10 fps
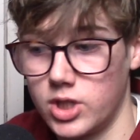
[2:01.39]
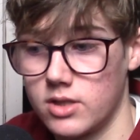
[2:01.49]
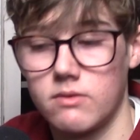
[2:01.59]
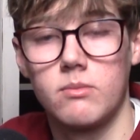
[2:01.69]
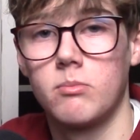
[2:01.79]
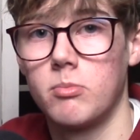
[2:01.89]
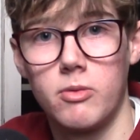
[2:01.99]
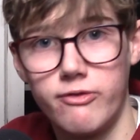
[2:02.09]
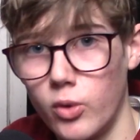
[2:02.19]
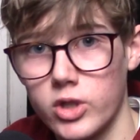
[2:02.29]
was just
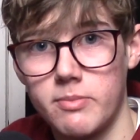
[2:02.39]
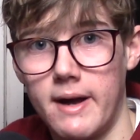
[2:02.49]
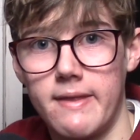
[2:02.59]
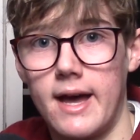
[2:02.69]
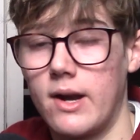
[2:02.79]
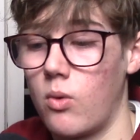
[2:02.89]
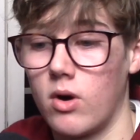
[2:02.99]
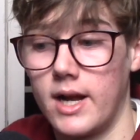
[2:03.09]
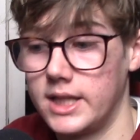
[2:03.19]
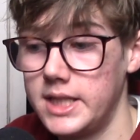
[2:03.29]
fooled by that,
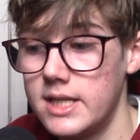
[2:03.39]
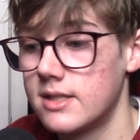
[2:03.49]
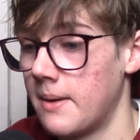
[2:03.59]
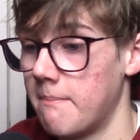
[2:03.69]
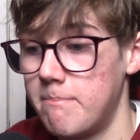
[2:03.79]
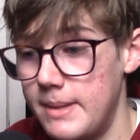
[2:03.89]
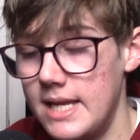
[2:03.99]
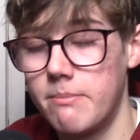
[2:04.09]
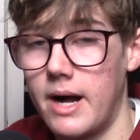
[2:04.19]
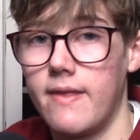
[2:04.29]
or at least
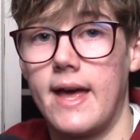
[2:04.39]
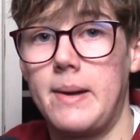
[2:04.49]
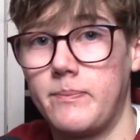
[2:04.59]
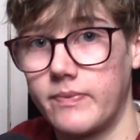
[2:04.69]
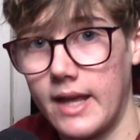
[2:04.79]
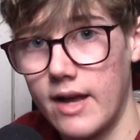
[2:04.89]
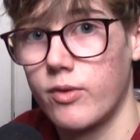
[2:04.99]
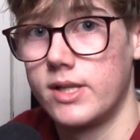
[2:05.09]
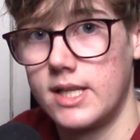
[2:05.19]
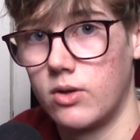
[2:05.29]
beat by that,
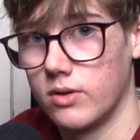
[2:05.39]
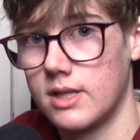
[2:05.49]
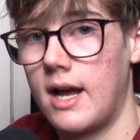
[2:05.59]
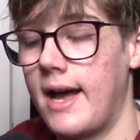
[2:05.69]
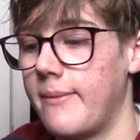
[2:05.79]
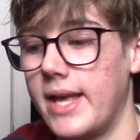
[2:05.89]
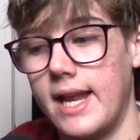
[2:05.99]
every single time.